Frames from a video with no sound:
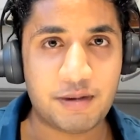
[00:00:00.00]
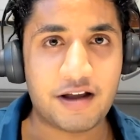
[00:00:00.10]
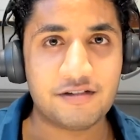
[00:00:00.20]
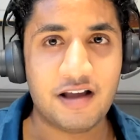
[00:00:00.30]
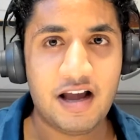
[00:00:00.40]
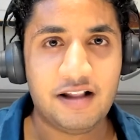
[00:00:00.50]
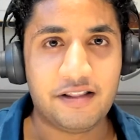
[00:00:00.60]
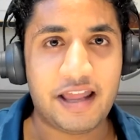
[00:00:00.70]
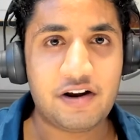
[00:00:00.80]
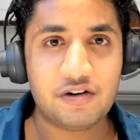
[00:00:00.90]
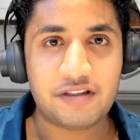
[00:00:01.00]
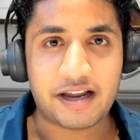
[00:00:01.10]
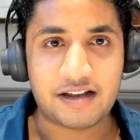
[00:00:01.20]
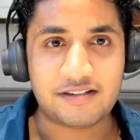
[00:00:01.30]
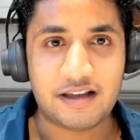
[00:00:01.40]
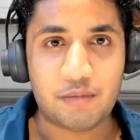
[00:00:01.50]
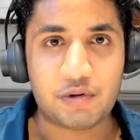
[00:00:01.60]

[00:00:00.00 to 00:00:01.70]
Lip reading: Because Lakers, like I said,